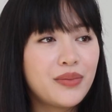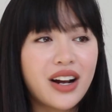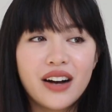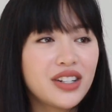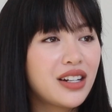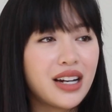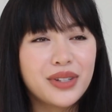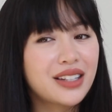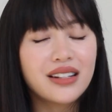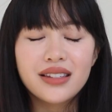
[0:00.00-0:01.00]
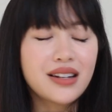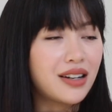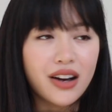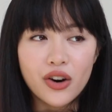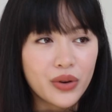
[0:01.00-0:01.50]
But oftentimes, like, that's
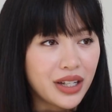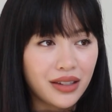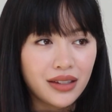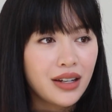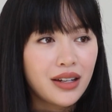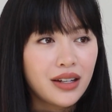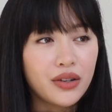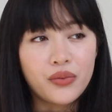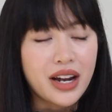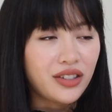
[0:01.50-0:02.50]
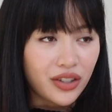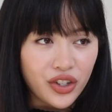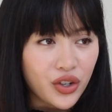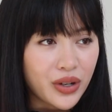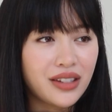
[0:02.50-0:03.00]
not always the
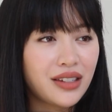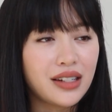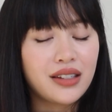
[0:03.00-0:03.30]
wisest choice.